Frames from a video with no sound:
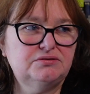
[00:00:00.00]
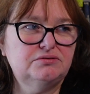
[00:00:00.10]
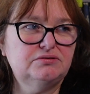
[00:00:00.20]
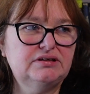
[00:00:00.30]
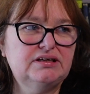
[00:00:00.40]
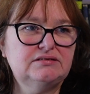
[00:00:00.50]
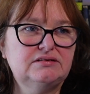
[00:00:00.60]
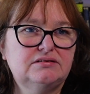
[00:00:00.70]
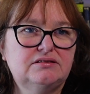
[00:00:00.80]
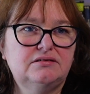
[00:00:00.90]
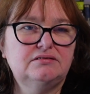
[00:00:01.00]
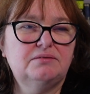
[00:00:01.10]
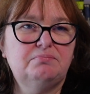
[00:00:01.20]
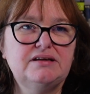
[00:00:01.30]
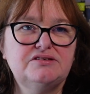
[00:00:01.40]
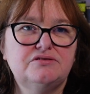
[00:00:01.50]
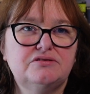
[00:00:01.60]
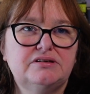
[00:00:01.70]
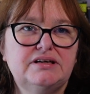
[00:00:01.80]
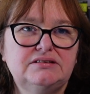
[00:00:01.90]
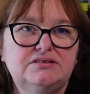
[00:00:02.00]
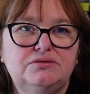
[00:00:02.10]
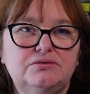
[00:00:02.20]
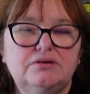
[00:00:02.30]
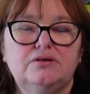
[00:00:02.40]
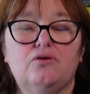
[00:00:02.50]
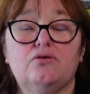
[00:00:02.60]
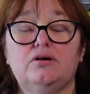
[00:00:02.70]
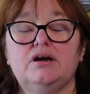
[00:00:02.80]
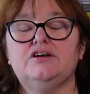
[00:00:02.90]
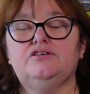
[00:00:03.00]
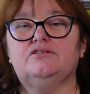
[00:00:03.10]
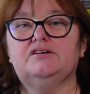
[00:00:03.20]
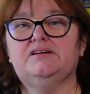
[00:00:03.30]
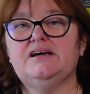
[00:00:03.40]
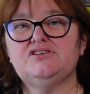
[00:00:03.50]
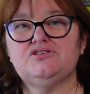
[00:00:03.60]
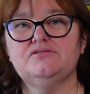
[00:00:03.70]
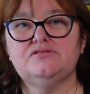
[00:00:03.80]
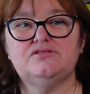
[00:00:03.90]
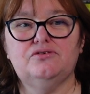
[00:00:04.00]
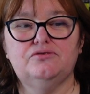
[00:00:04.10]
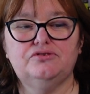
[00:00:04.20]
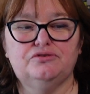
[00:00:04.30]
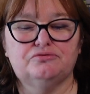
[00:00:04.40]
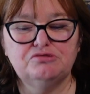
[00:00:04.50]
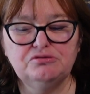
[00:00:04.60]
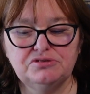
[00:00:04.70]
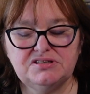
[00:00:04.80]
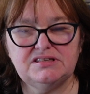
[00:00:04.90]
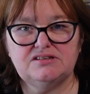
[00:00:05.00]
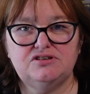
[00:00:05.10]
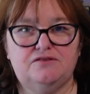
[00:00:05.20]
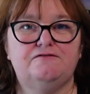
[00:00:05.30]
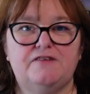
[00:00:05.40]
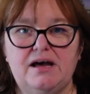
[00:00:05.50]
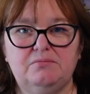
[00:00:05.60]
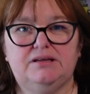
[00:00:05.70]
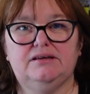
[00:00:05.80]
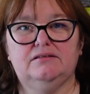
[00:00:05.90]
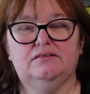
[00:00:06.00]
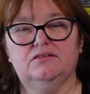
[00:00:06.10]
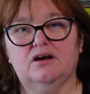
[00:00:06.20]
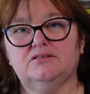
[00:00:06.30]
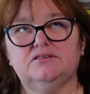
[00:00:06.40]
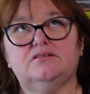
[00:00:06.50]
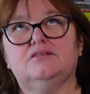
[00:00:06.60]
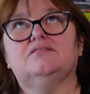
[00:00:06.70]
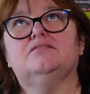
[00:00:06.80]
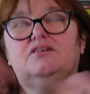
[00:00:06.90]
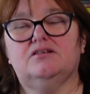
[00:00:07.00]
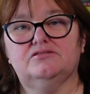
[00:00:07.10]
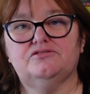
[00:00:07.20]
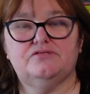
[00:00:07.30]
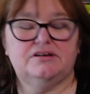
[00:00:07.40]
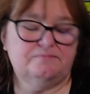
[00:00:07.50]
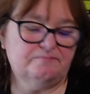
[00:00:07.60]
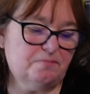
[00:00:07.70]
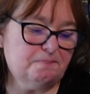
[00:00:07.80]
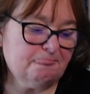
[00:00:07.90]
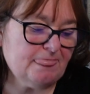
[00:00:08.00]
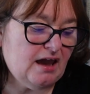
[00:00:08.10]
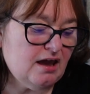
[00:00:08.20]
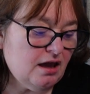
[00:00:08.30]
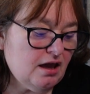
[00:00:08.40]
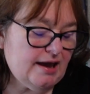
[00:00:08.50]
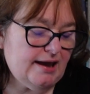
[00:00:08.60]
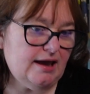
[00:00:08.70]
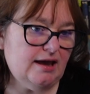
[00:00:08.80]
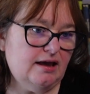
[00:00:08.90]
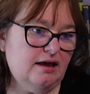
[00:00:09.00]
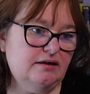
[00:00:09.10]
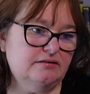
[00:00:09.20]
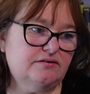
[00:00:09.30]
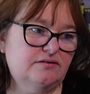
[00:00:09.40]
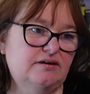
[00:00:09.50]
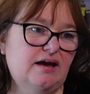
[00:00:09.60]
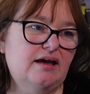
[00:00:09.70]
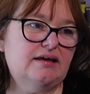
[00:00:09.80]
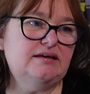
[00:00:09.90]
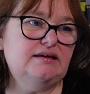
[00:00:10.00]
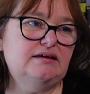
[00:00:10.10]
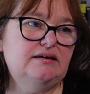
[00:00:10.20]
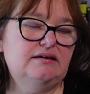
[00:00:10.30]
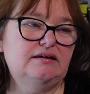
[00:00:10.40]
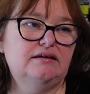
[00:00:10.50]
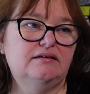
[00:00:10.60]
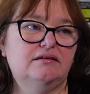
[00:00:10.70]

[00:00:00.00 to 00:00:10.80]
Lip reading: to. It's the place you're connected to, or your connections or your roots, that's your family, not the country. And he